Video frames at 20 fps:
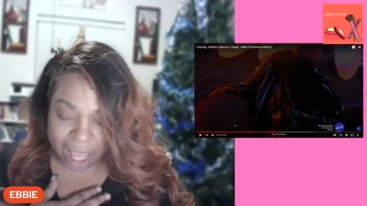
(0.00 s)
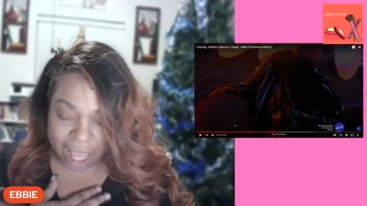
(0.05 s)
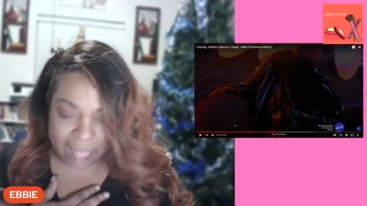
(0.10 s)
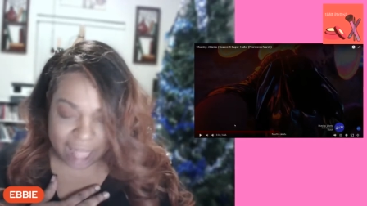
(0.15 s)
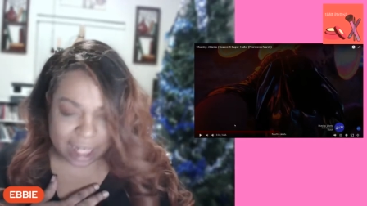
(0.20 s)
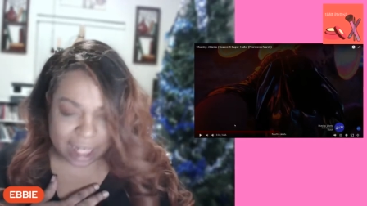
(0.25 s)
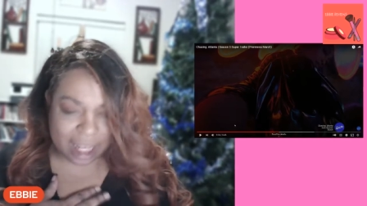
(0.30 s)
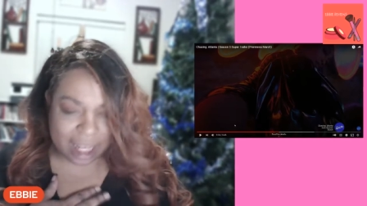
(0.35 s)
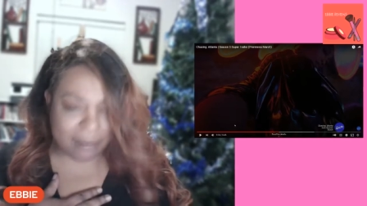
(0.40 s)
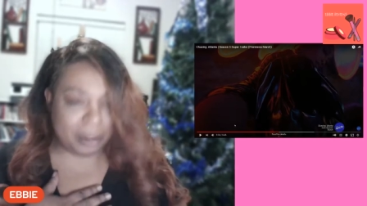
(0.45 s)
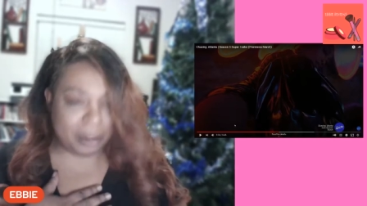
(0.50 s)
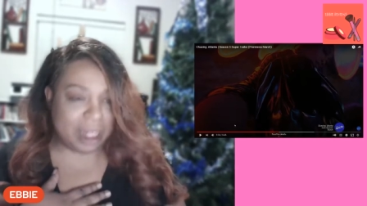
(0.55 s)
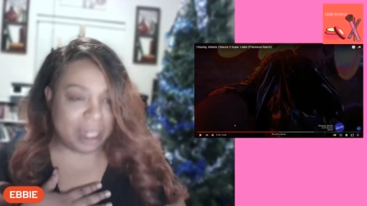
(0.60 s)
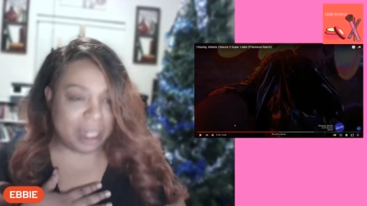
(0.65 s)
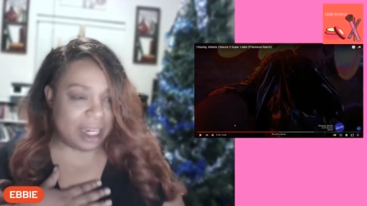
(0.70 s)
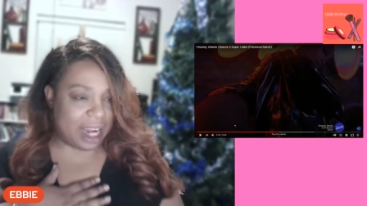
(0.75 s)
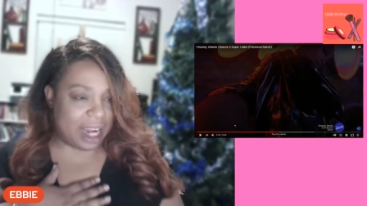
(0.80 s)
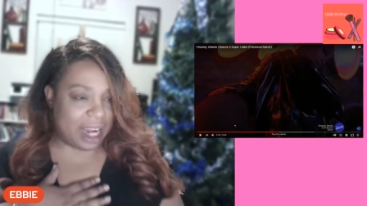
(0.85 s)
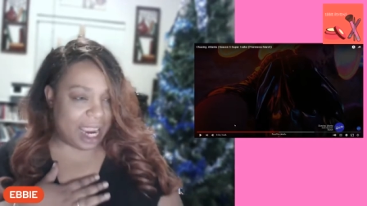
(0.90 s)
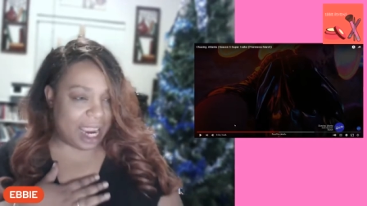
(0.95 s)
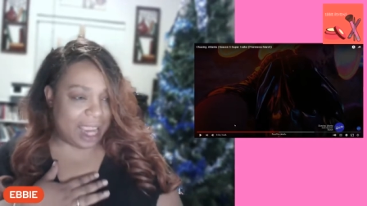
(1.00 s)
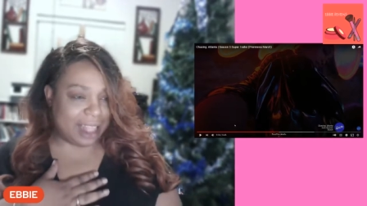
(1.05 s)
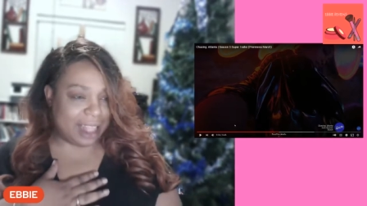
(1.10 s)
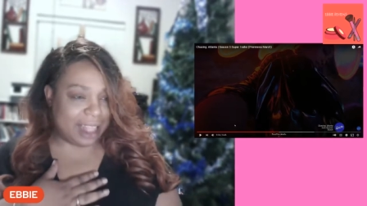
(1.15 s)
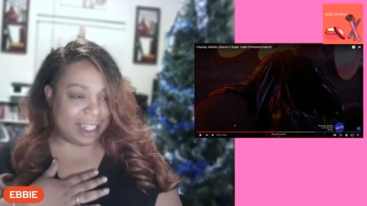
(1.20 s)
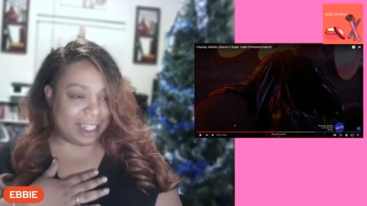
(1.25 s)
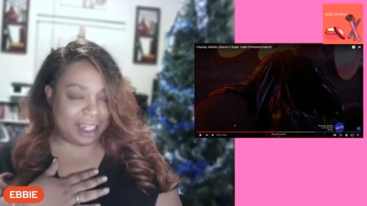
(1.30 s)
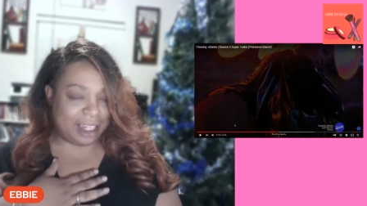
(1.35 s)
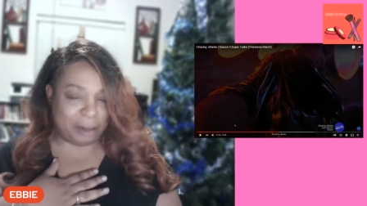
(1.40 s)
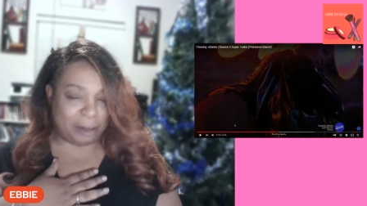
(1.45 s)
and then be
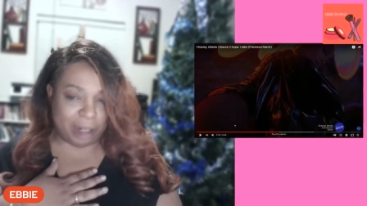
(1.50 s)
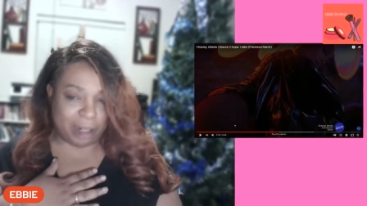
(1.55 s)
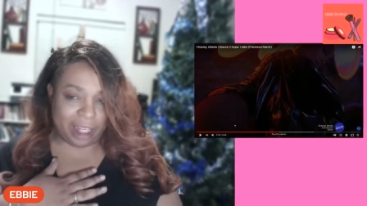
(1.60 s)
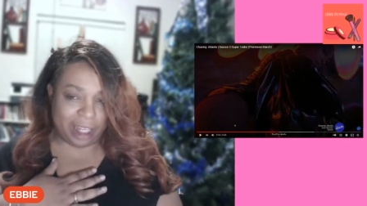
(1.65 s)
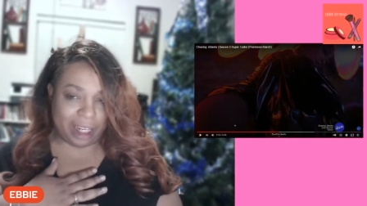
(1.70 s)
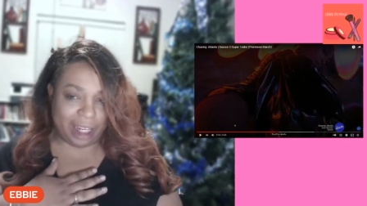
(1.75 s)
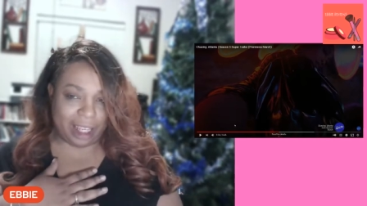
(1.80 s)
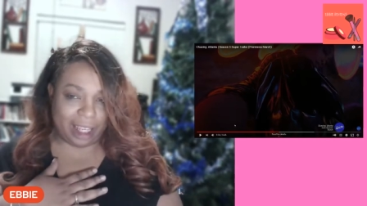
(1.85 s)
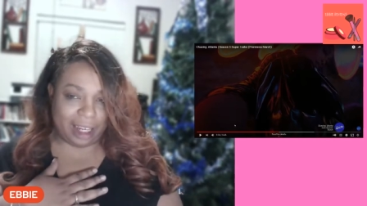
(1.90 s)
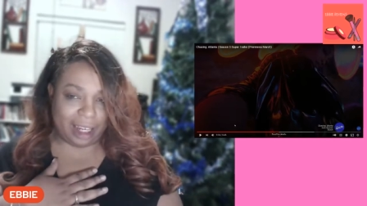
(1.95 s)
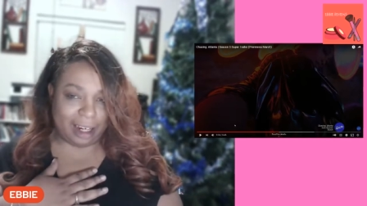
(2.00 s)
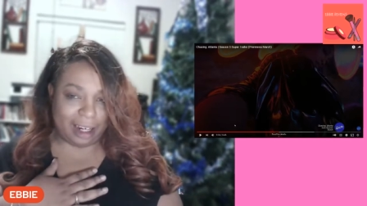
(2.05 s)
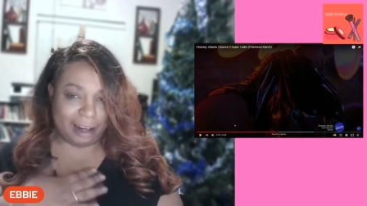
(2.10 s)
nasty with it.